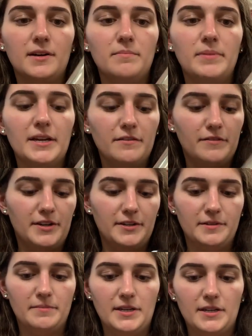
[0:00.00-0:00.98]
A big
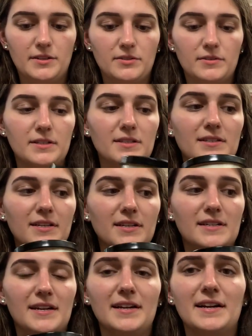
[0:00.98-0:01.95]
vanilla bean. So this is
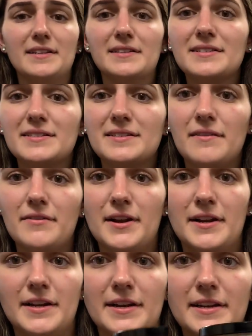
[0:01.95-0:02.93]
$6.99 and this is
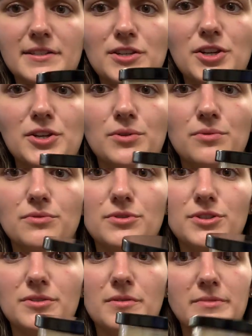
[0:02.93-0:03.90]
$7.99. It's huge,
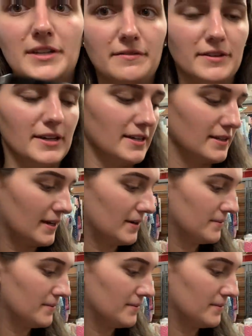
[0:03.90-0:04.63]
so I'm definitely getting that